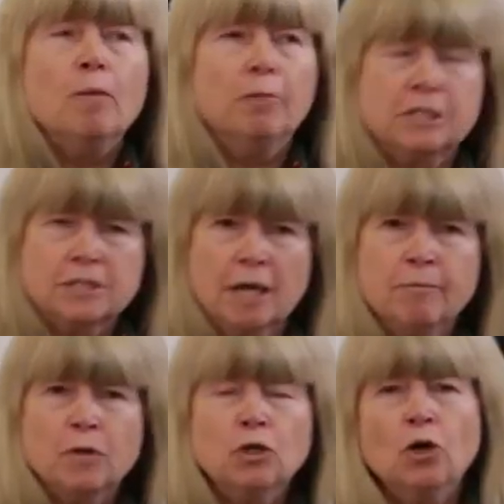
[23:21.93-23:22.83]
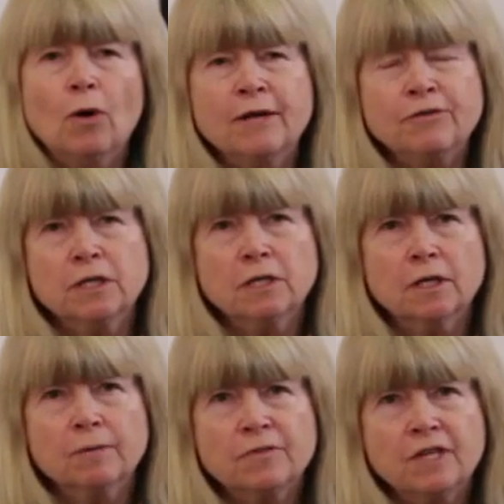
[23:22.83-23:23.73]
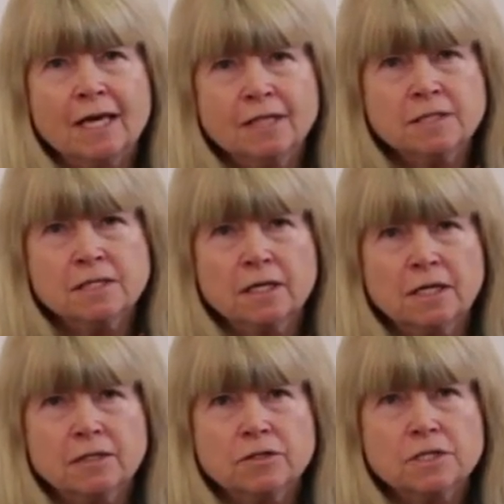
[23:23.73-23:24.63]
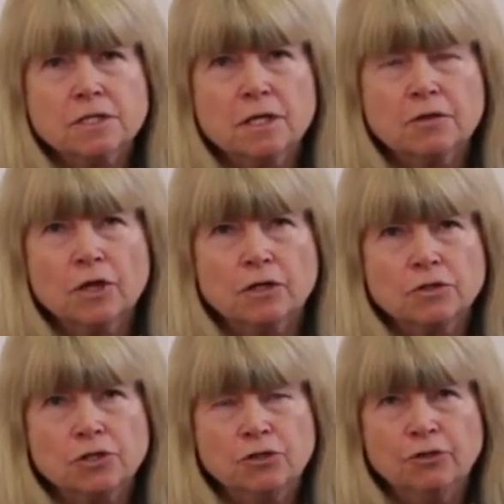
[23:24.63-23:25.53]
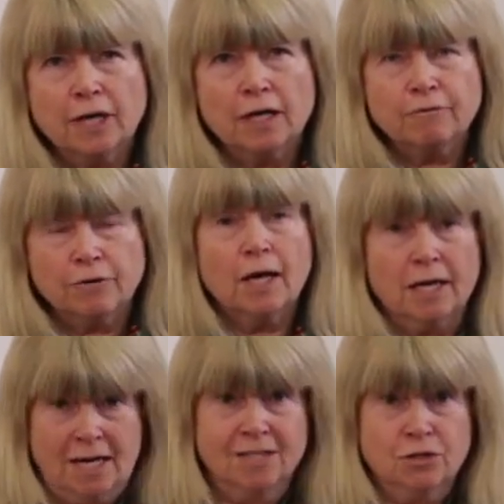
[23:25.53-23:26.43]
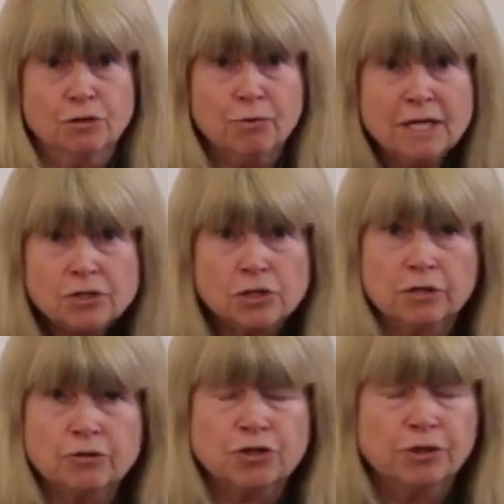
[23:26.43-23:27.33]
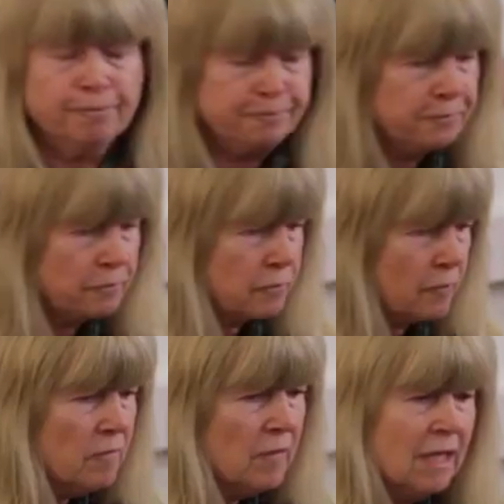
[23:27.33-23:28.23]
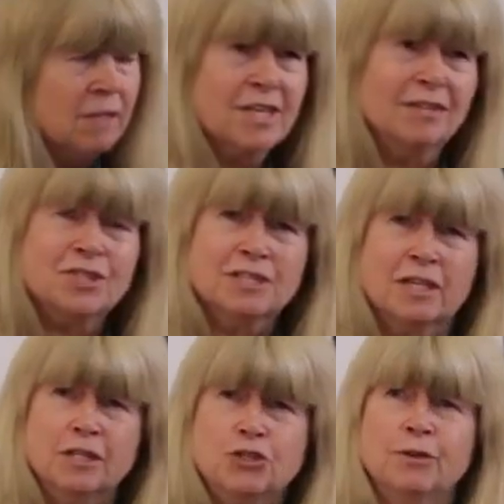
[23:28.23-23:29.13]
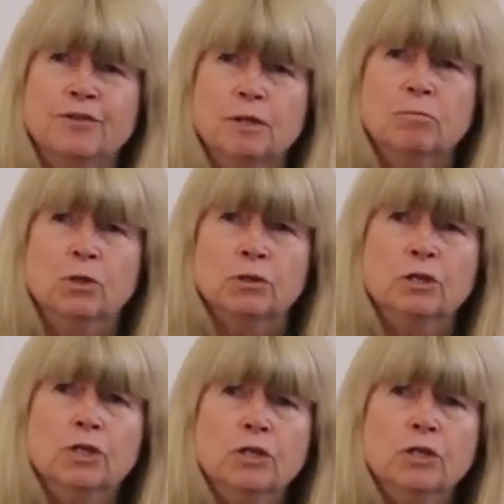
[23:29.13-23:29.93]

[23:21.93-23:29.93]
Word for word: But, no, I think the insights that you get as the researcher sensitize you, I think, more